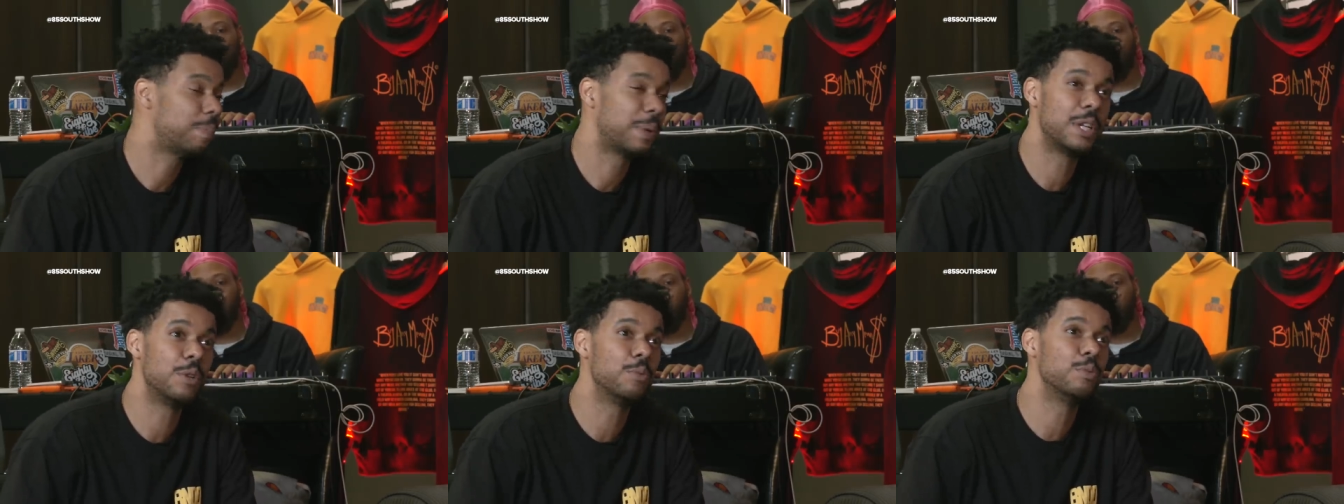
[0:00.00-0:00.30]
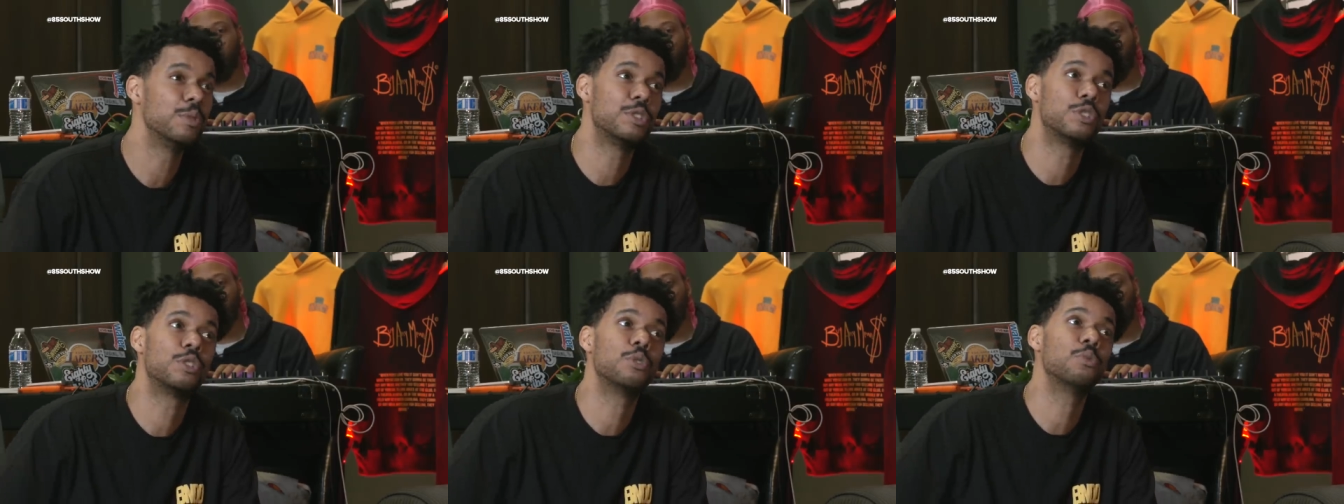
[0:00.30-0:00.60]
But it
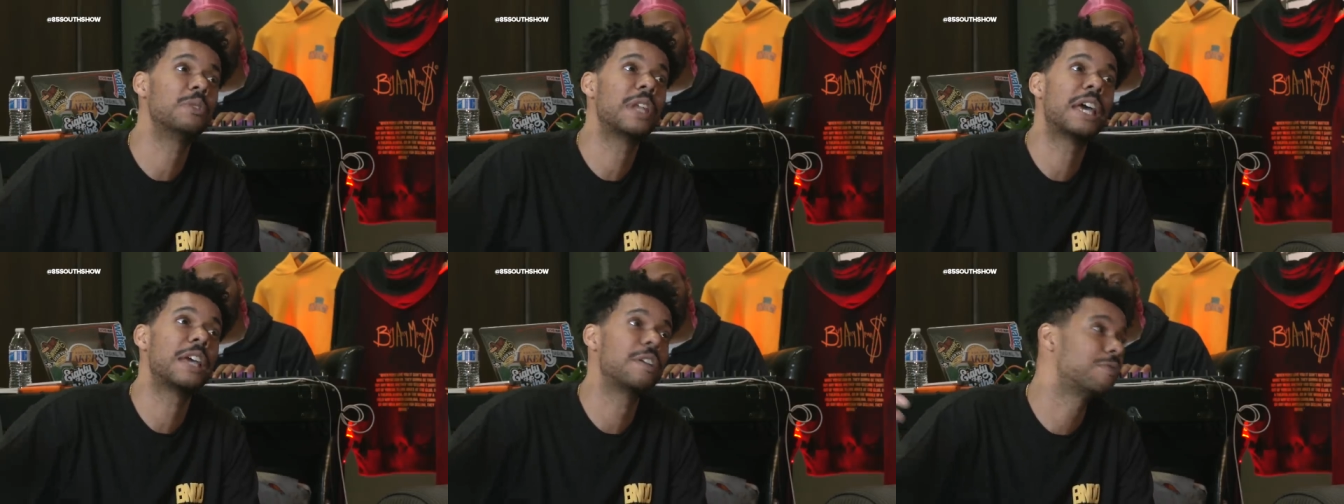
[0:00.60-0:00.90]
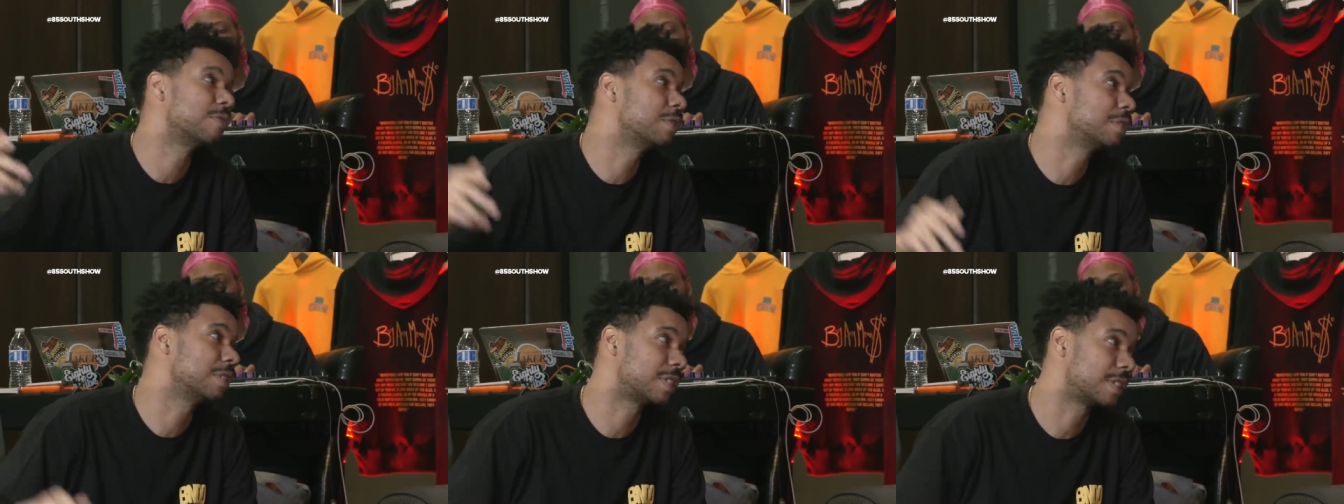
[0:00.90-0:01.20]
was too
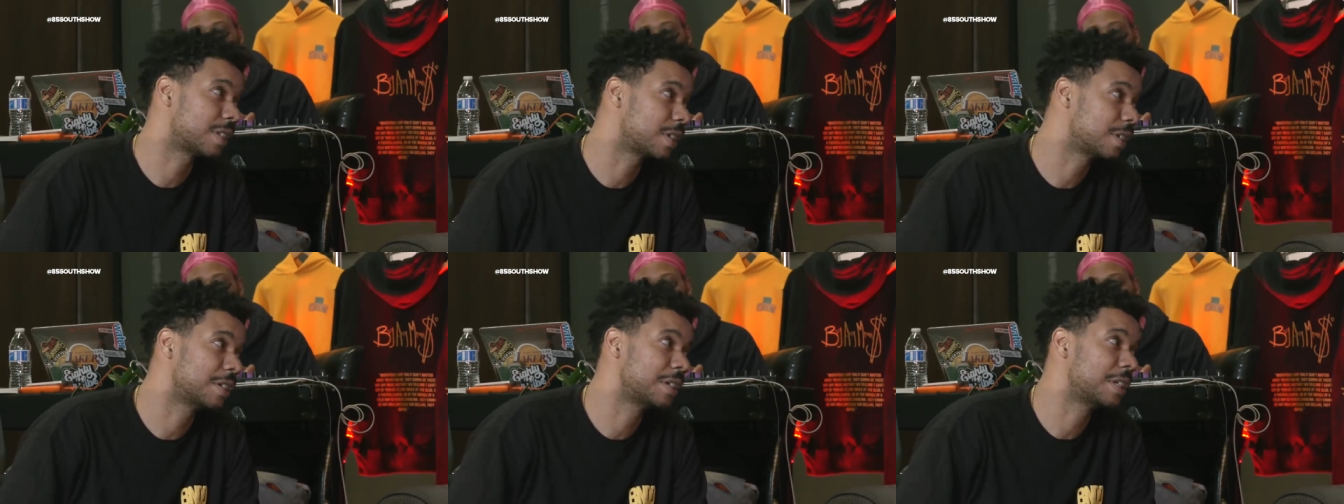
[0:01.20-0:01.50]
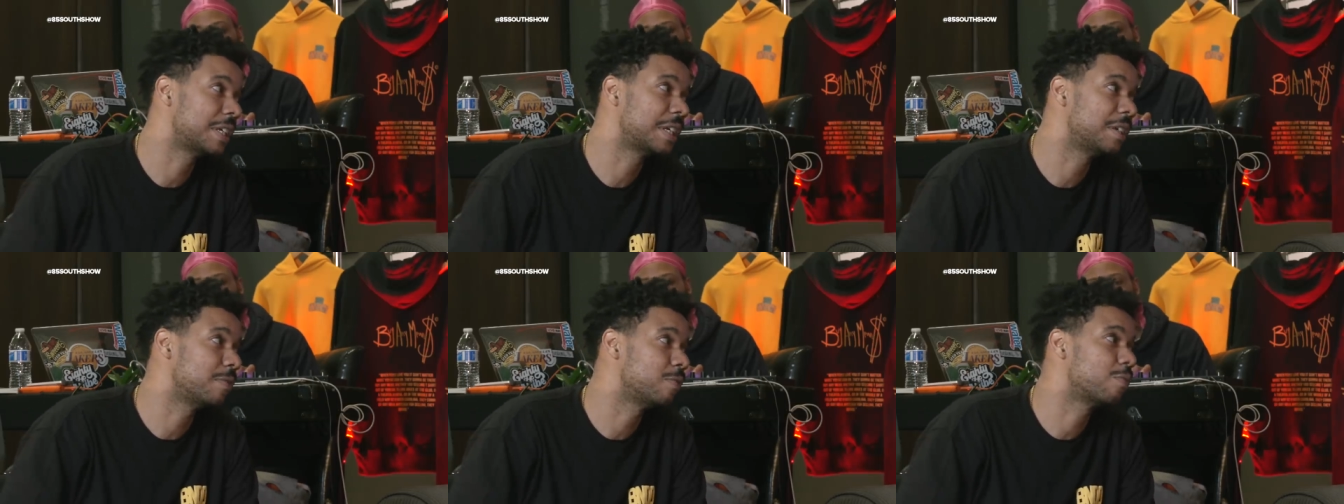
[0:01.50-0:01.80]
late for the
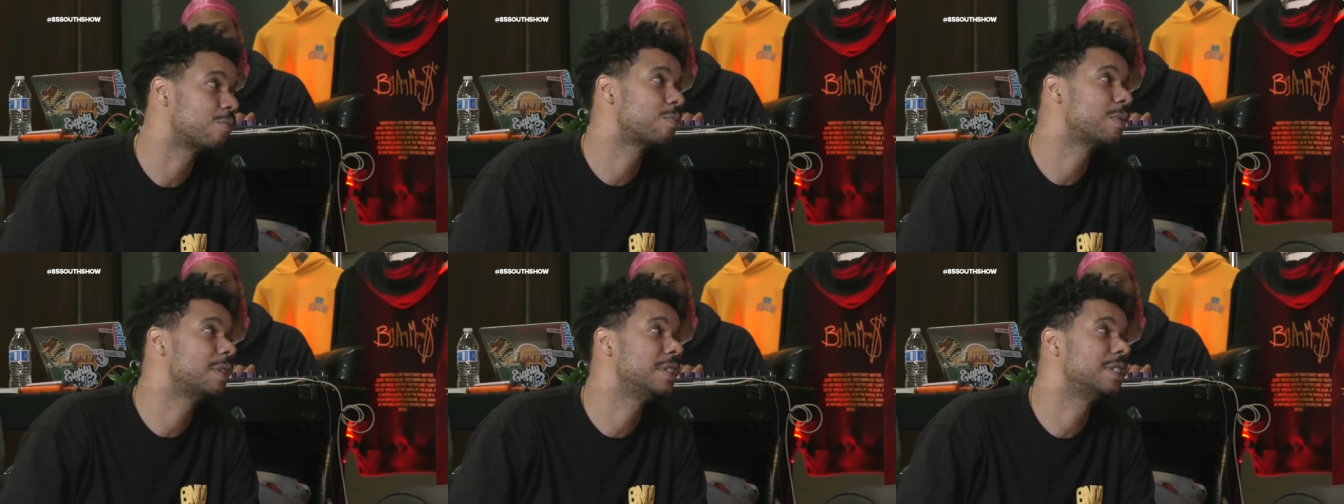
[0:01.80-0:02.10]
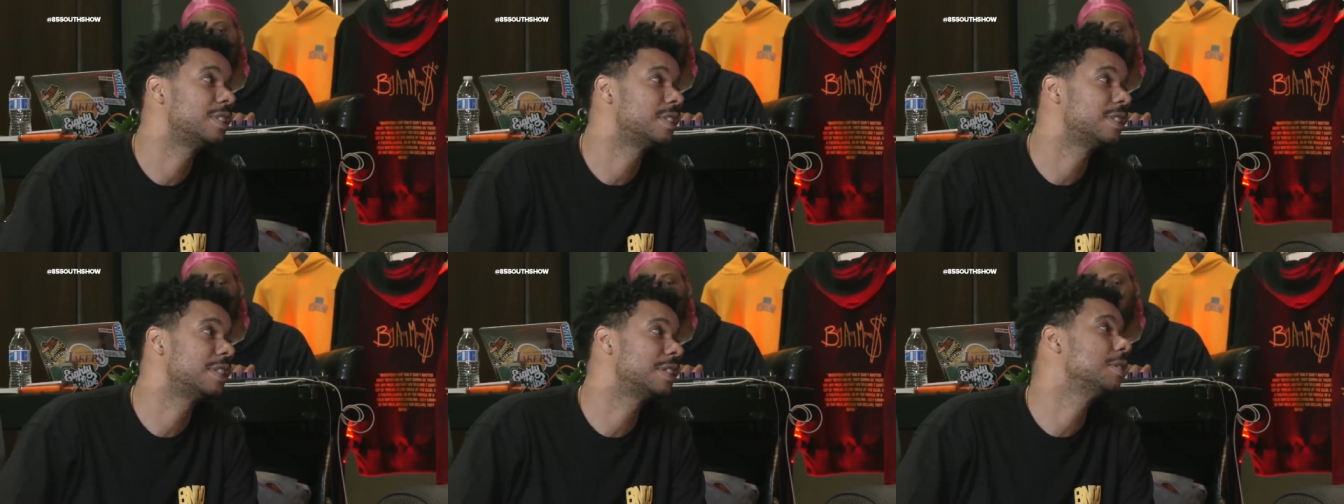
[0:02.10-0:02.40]
sun to even
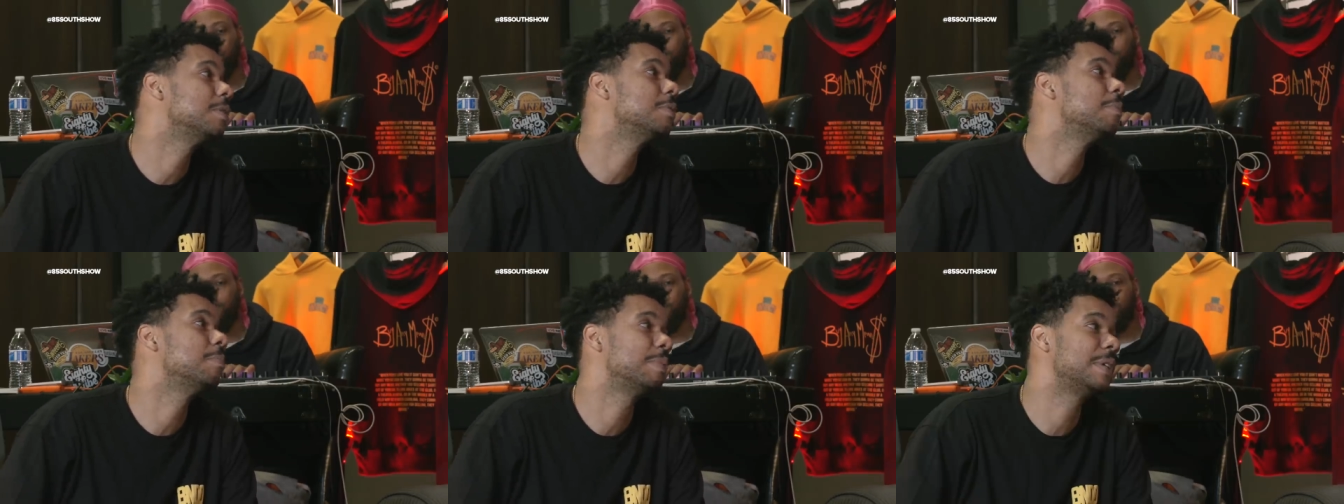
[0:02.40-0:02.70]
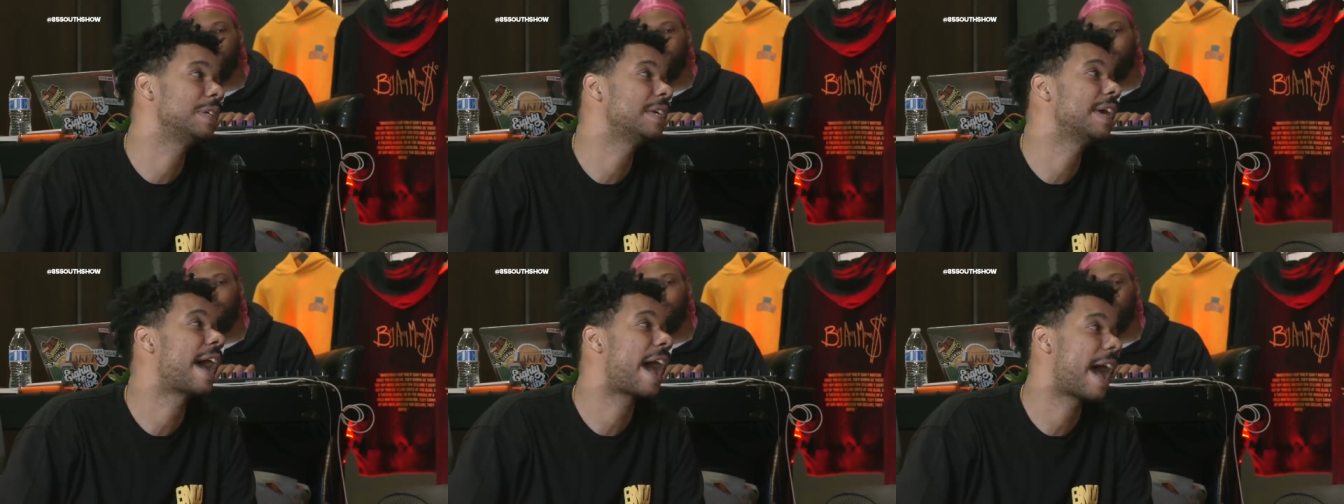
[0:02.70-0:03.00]
really still
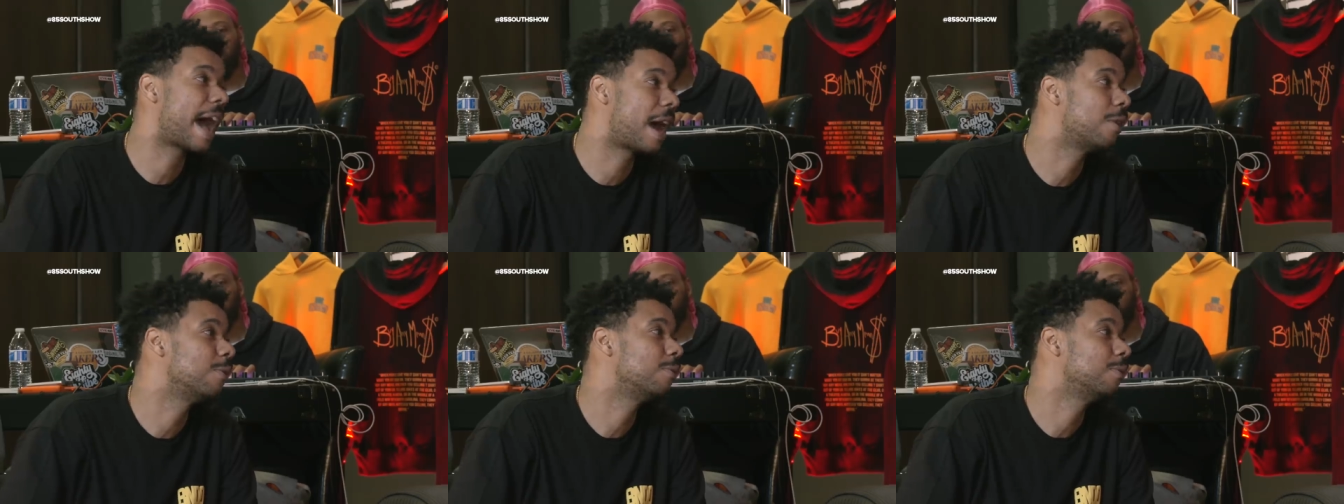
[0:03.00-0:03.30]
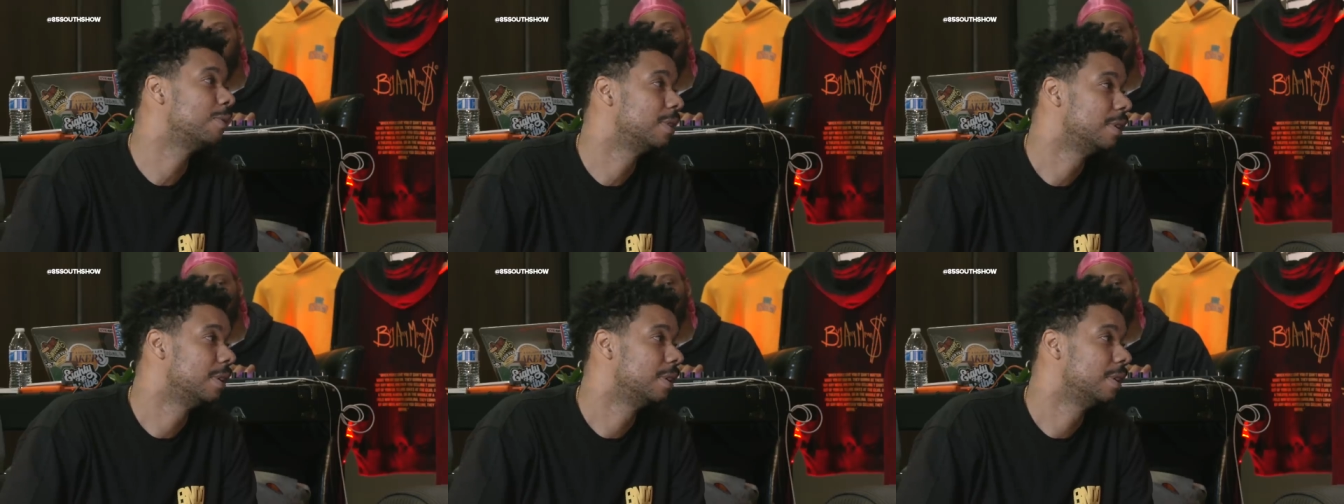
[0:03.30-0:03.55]
be out.